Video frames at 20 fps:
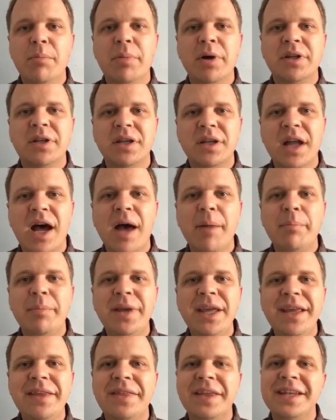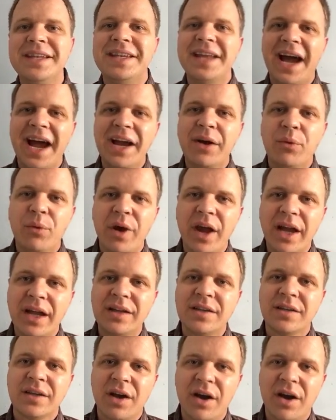but to not be the direct